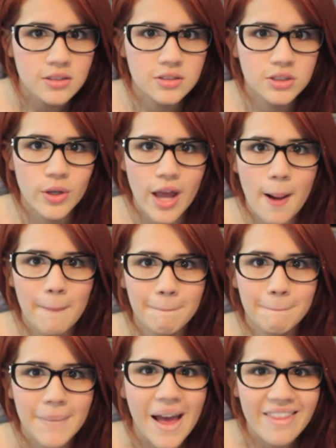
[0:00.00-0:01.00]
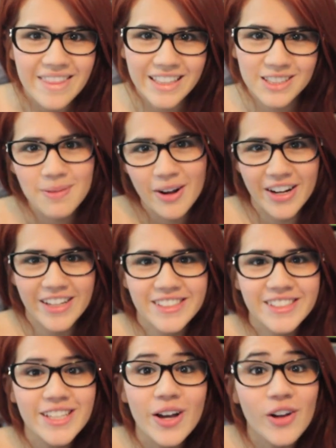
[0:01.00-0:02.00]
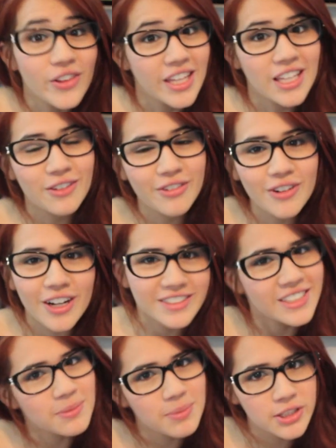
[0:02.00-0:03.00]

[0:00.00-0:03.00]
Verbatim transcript: So yeah, that's about it. So thank you for watching.